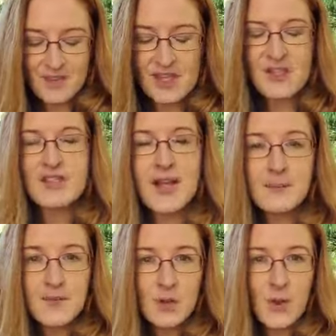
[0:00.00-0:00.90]
So
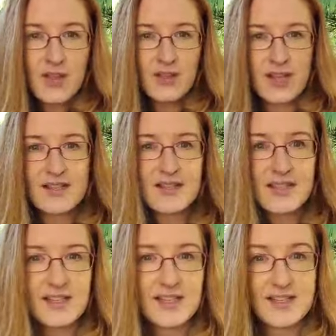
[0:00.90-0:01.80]
some quick things
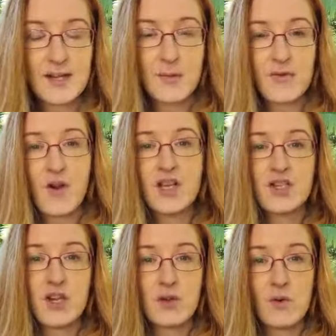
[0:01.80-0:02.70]
to consider before I
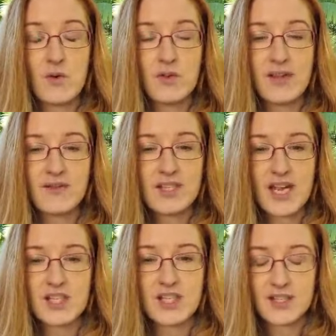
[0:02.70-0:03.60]
show you all the
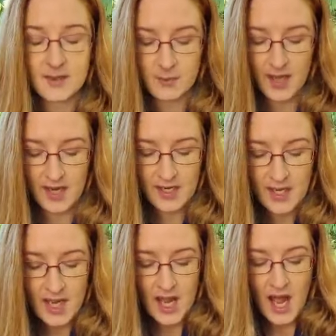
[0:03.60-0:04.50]
invitations to play.
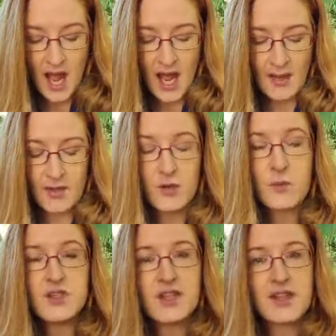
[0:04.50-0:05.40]
You
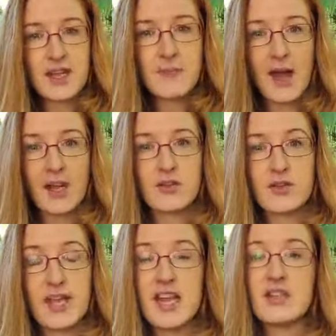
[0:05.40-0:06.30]
want to think about
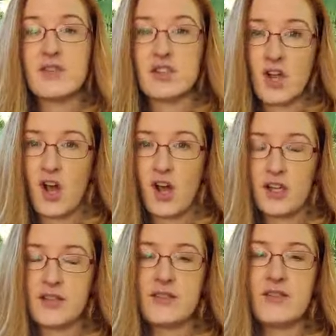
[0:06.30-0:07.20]
the age of your
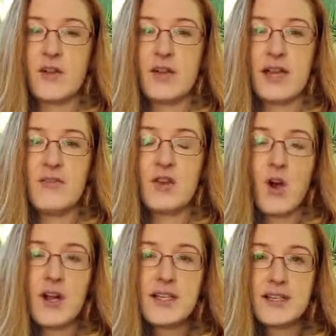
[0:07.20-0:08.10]
child. So if you're
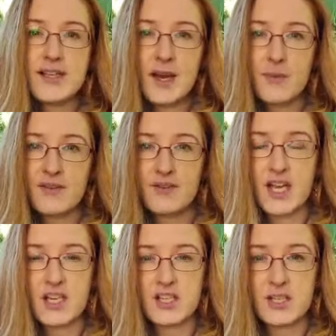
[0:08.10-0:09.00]
going to set up an
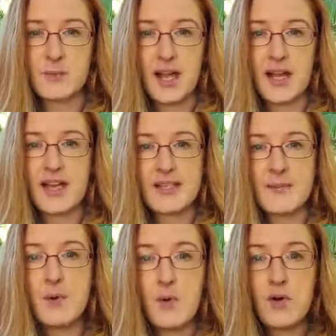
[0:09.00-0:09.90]
invitation to play, it's
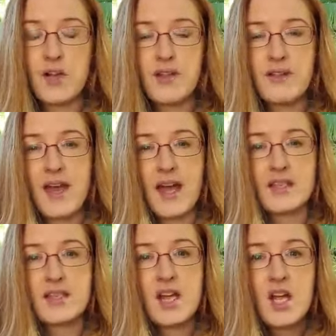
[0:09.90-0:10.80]
important
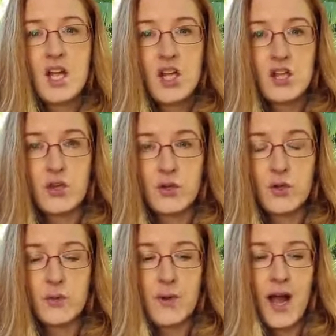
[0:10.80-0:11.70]
that
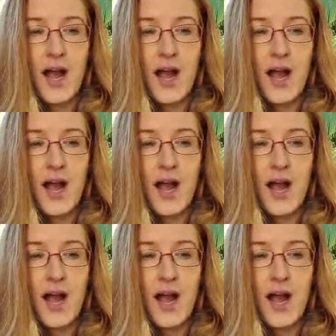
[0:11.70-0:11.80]
you're